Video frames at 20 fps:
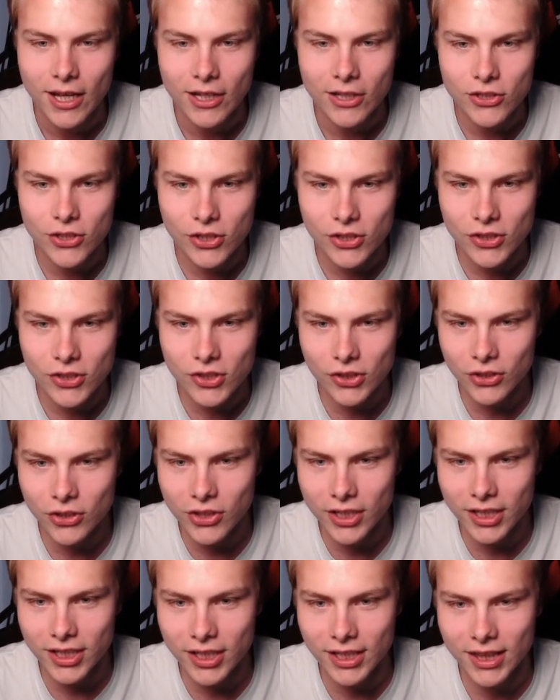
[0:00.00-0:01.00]
Just look
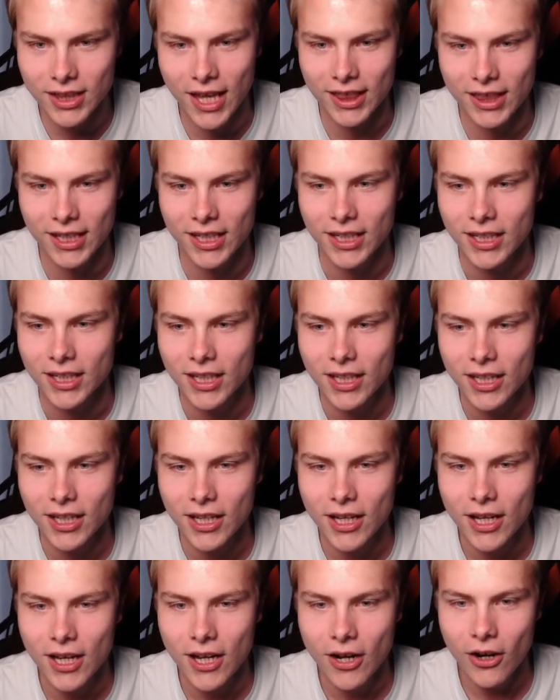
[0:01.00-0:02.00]
at that thing.
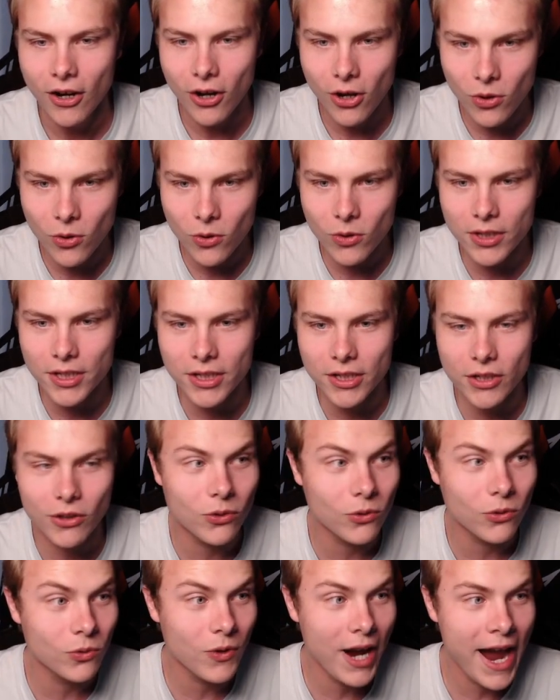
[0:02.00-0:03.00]
Holy
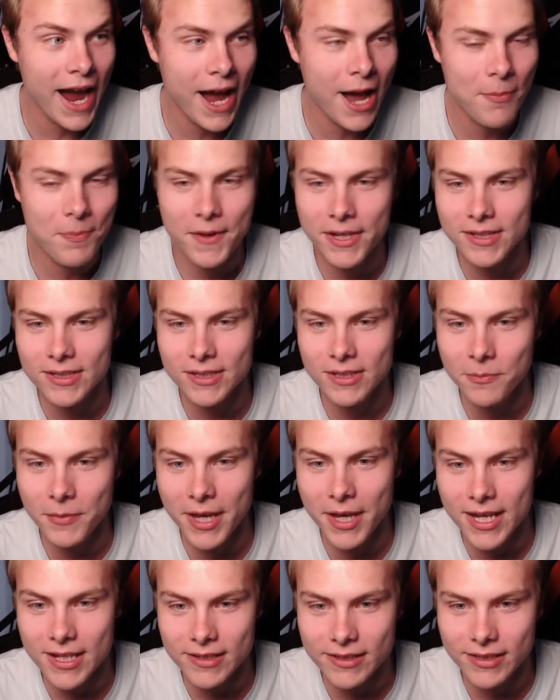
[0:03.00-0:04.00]
crap, that's
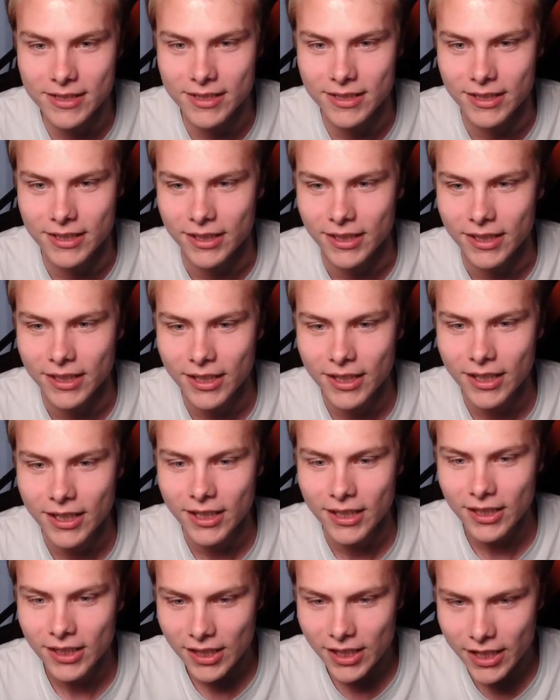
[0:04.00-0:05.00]
amazing.
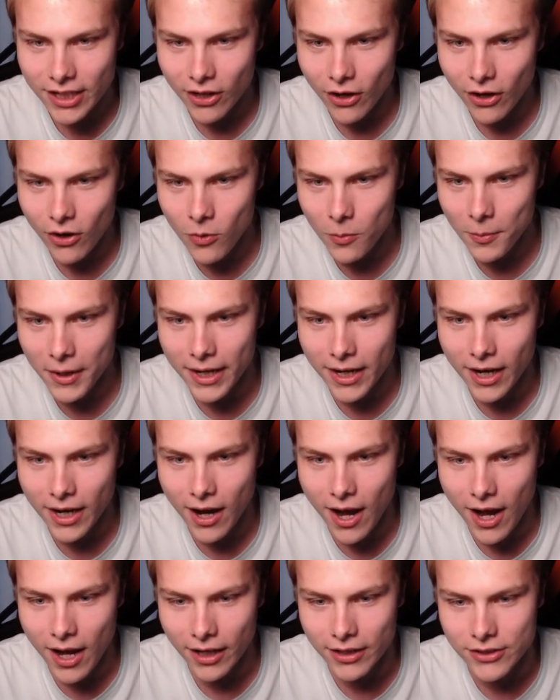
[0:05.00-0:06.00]
Like, oh my
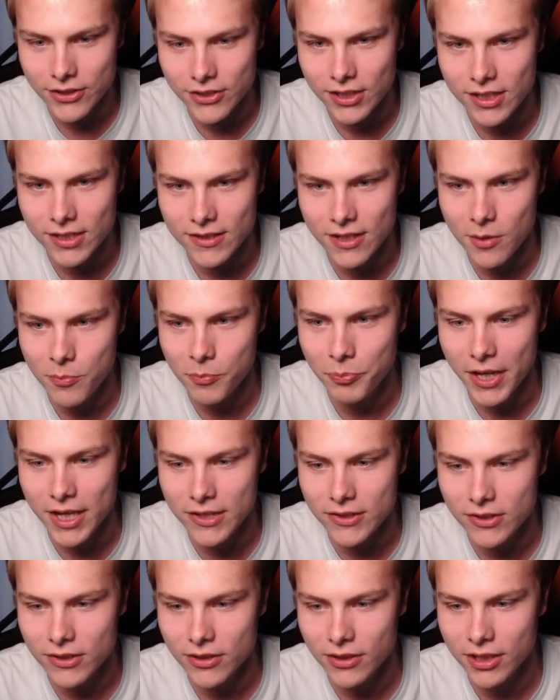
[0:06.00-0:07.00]
gosh, that's the
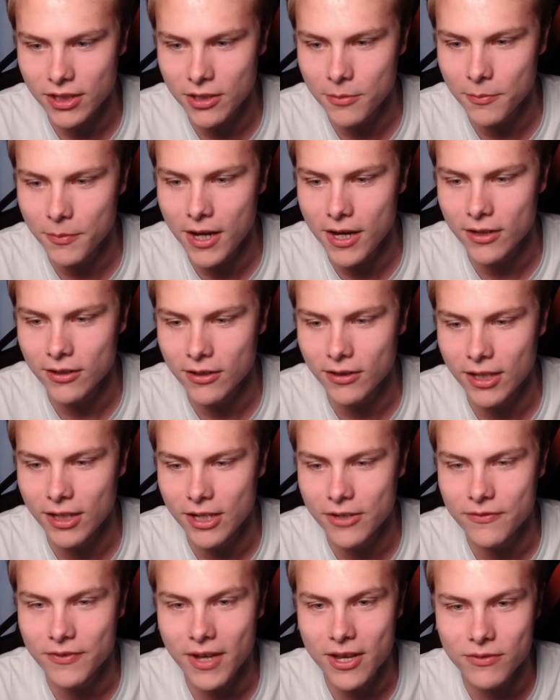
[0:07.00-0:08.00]
best looking model
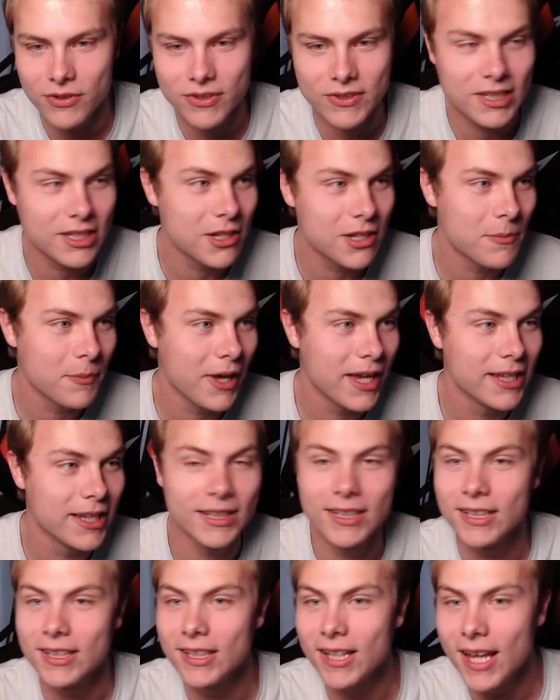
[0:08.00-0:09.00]
I've ever seen in my
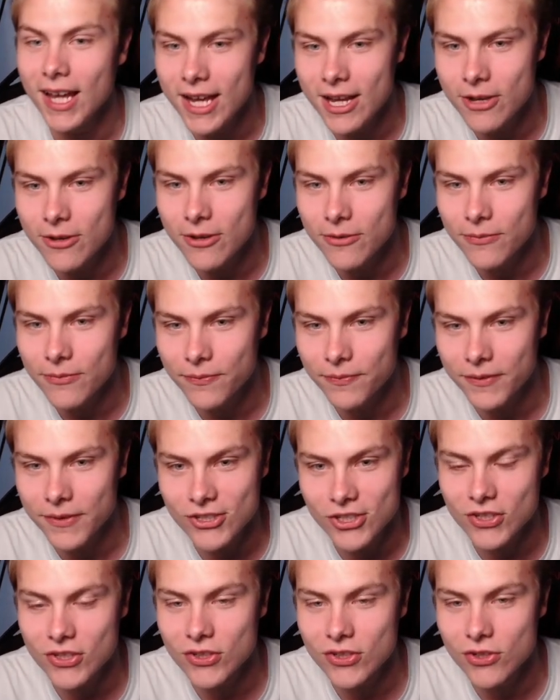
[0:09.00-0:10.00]
life. It's
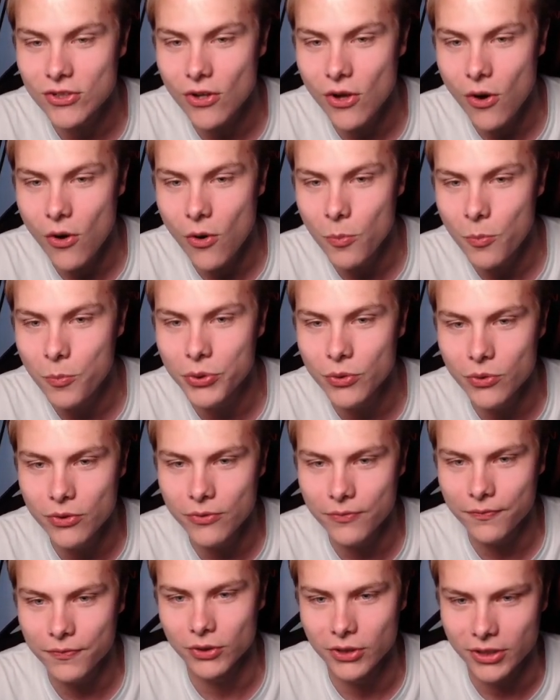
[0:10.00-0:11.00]
just so
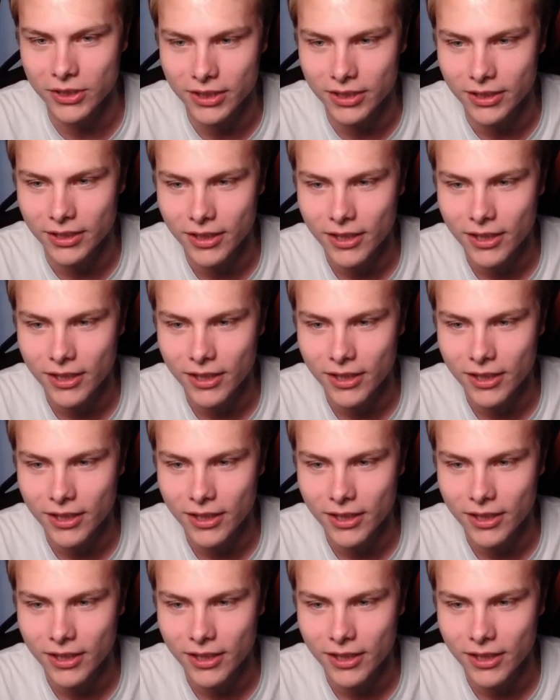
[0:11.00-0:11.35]
beautiful looking.